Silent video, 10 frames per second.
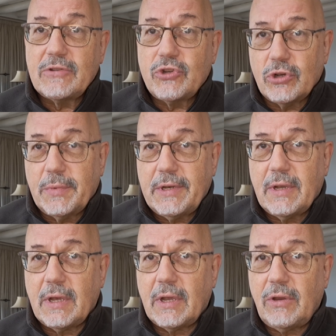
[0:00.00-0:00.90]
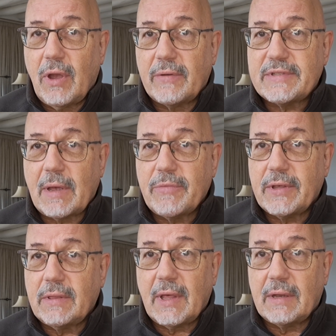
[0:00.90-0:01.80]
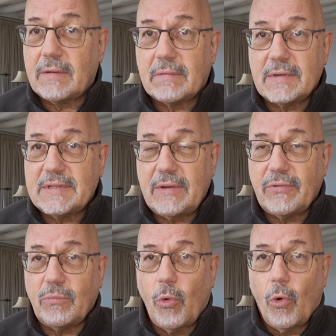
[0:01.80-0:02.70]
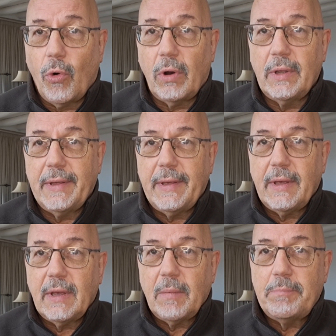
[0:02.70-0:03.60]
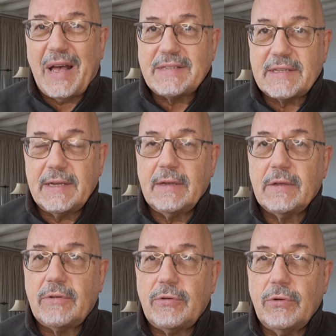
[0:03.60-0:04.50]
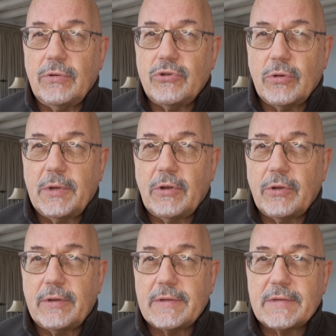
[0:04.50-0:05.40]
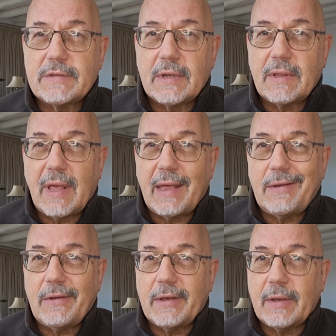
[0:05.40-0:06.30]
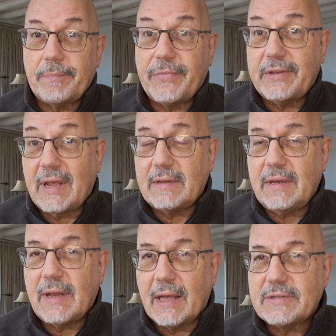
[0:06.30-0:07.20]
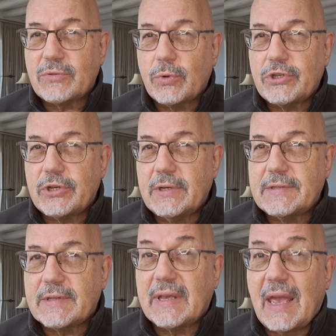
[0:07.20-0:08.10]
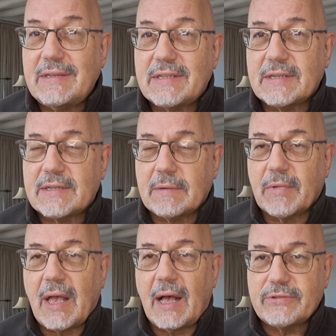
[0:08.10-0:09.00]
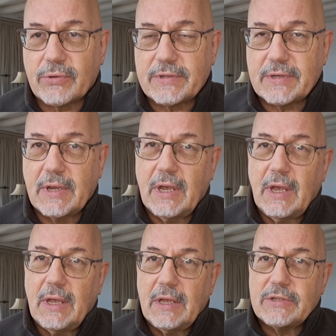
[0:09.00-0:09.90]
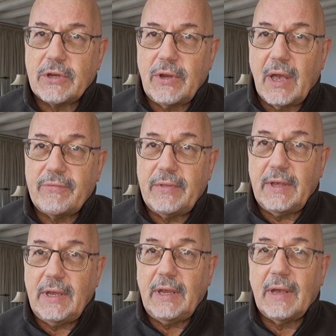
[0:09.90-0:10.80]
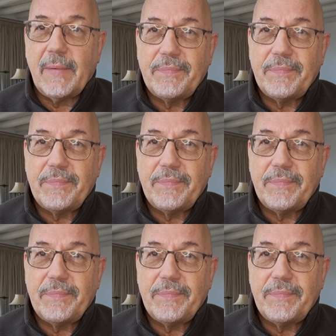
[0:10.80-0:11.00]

German, you have something that is even more puzzling to German learners than the der, die, das, which is the case system, Kasus. So you have the